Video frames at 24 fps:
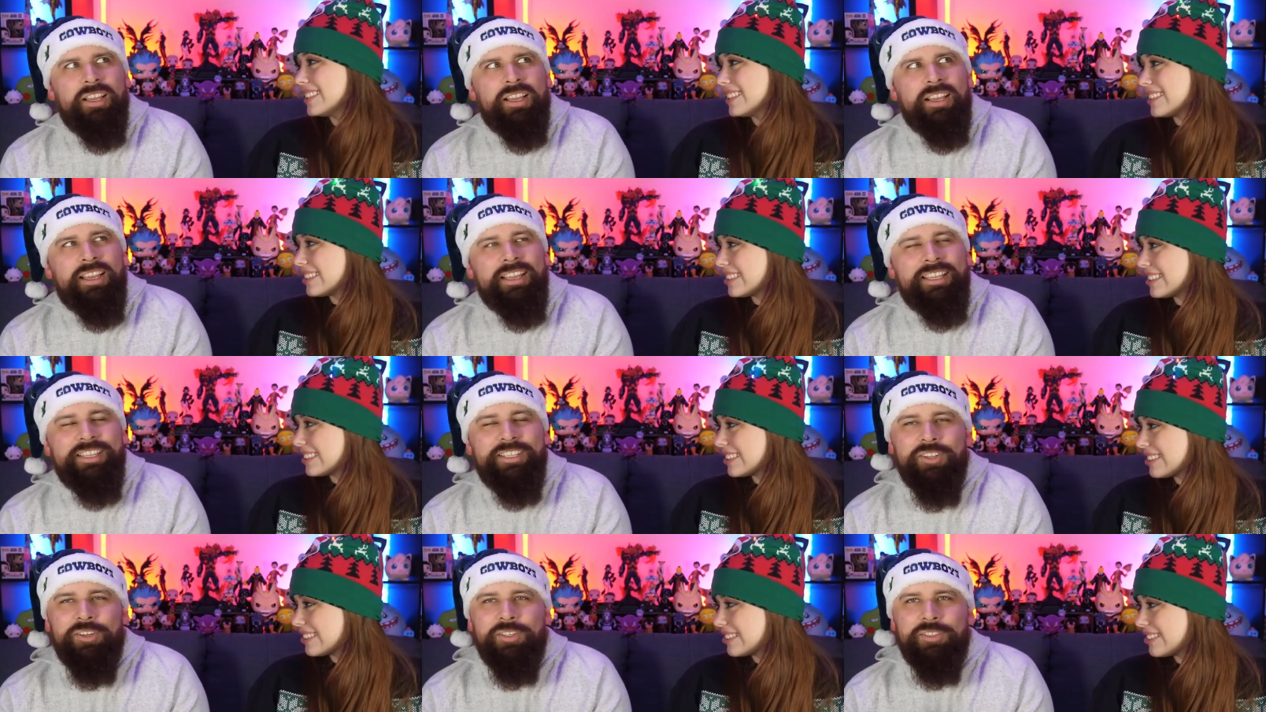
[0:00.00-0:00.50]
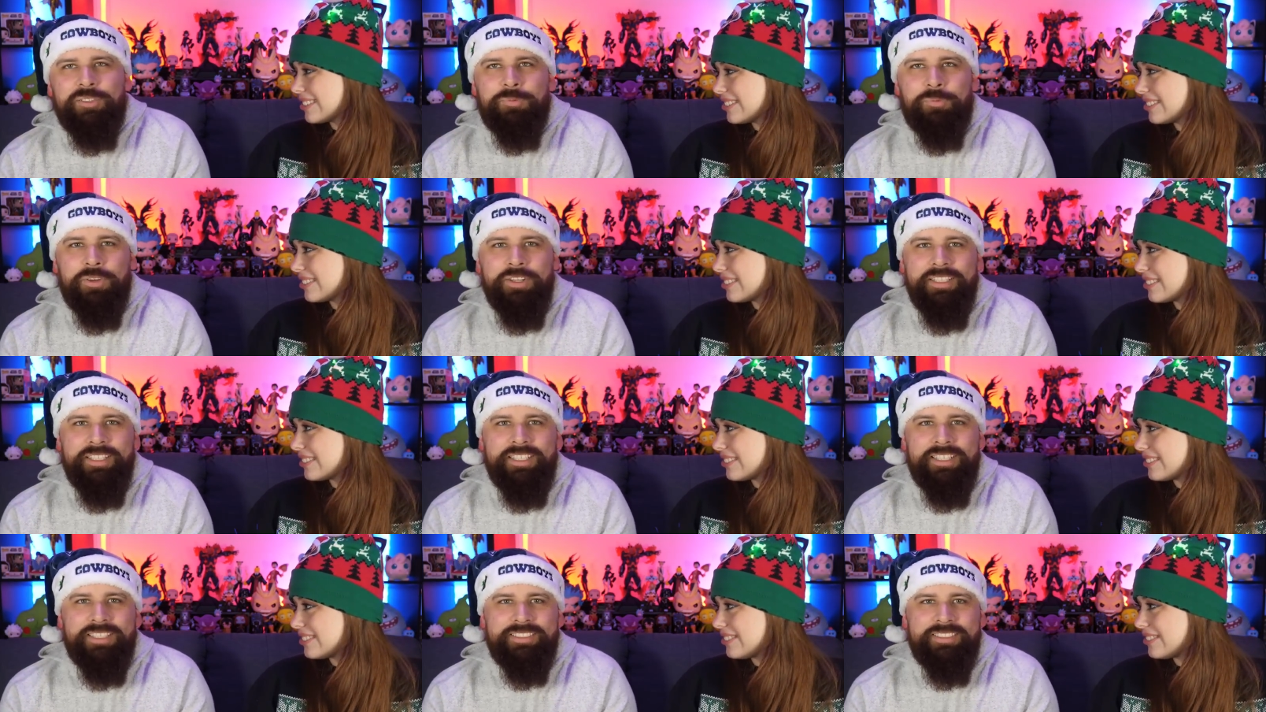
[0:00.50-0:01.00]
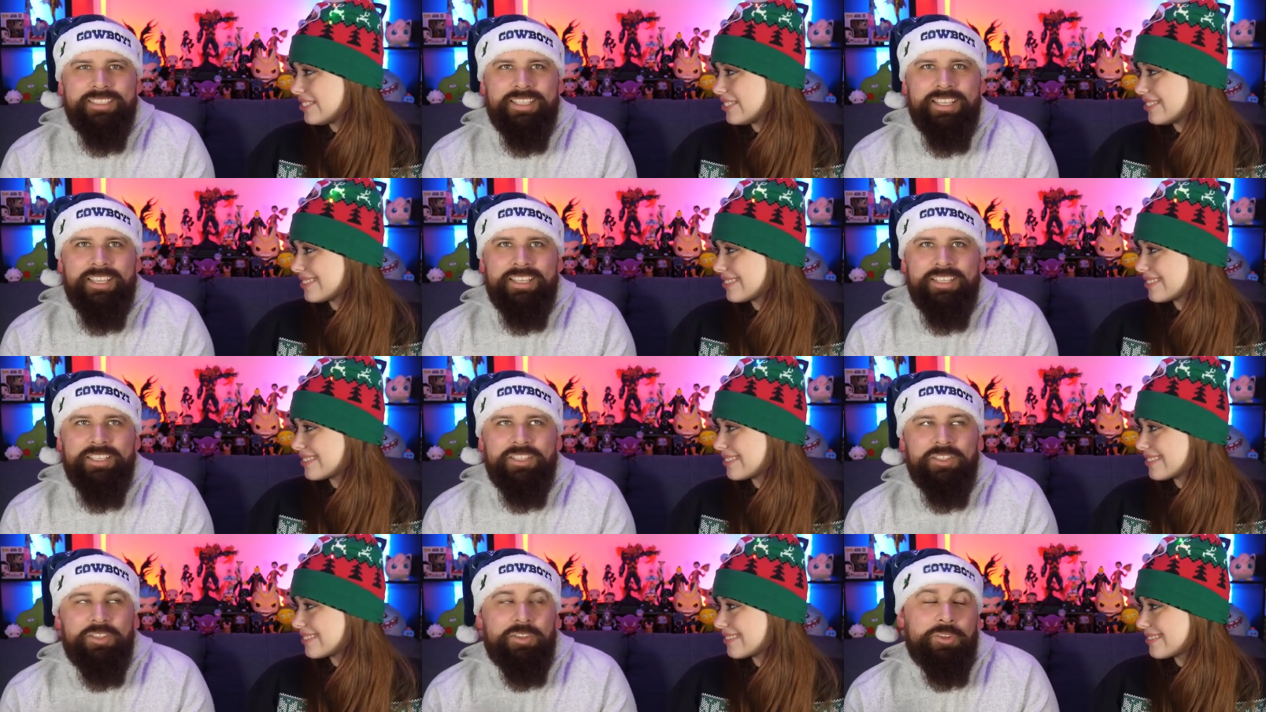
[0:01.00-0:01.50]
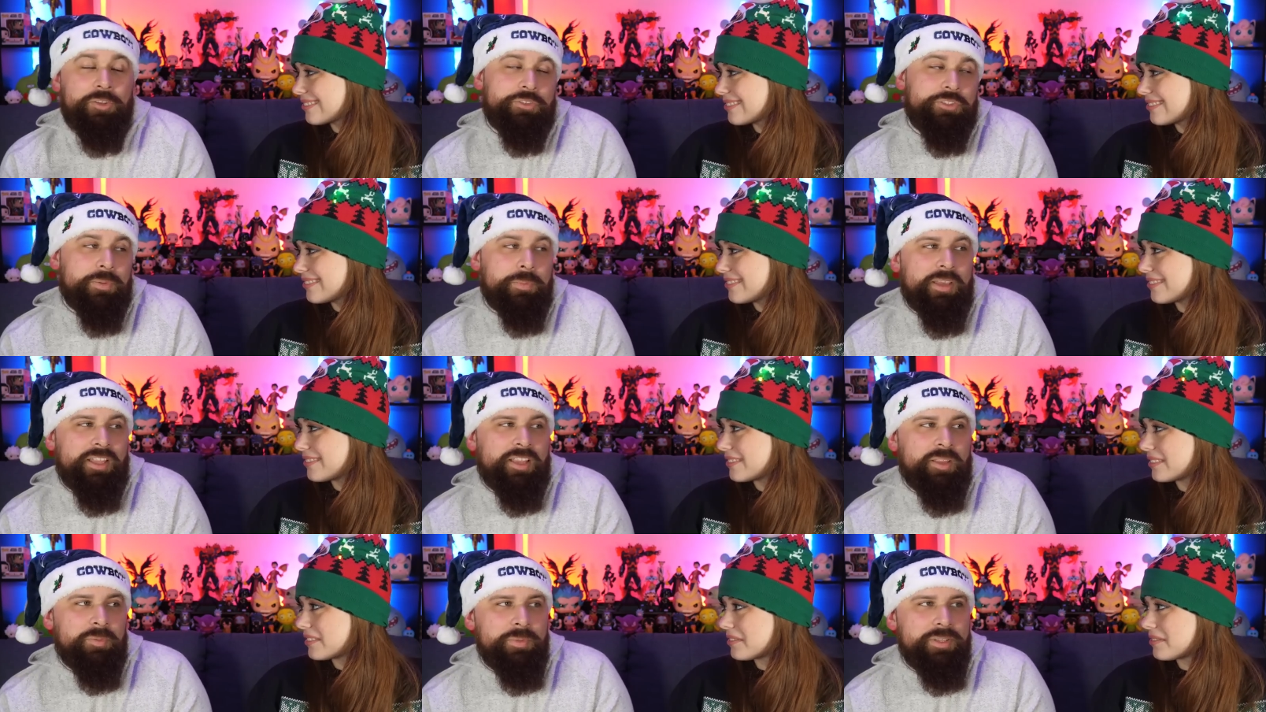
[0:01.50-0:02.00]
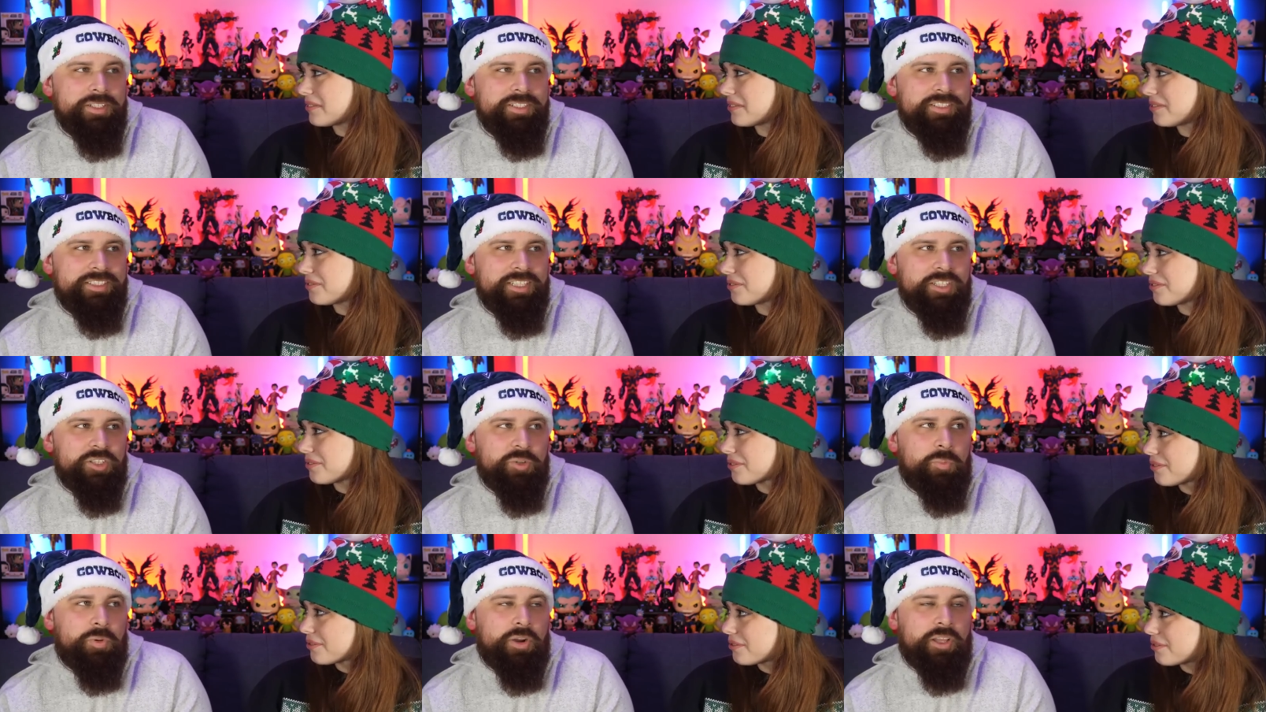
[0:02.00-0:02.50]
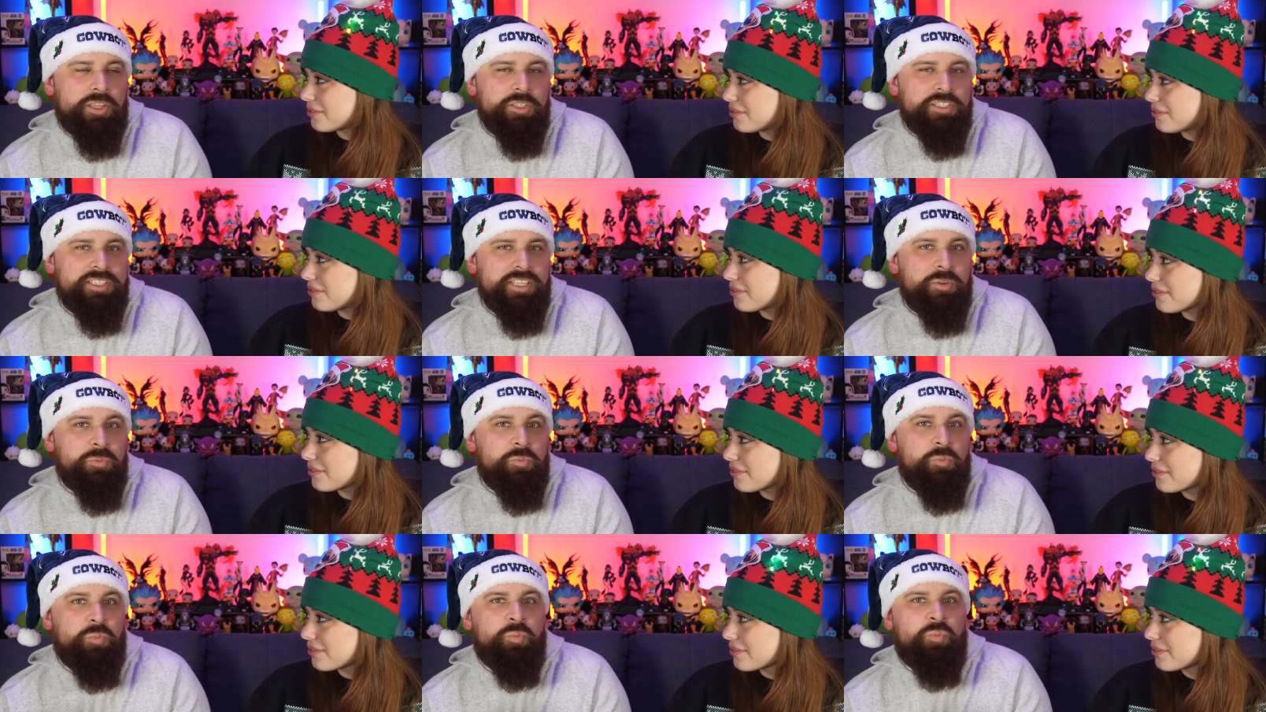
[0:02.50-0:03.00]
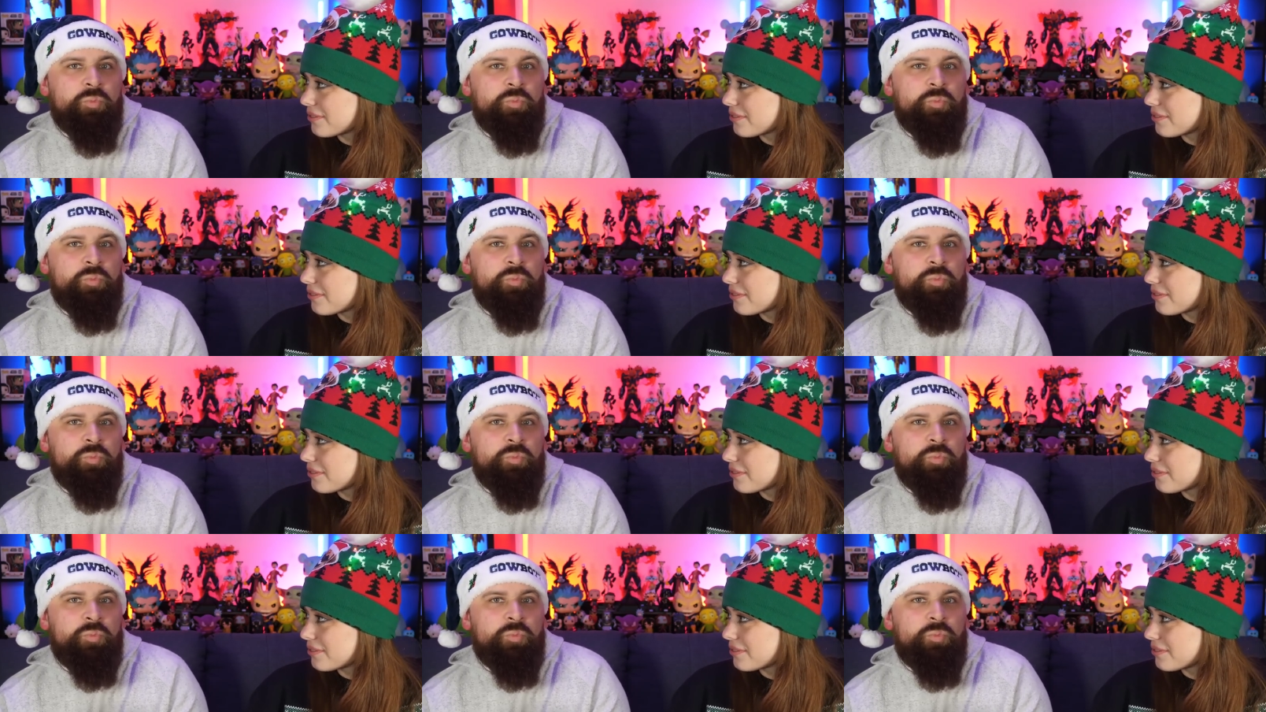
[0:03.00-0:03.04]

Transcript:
Speaker 1: You know, it's funny because like you know, there's some elements that you probably say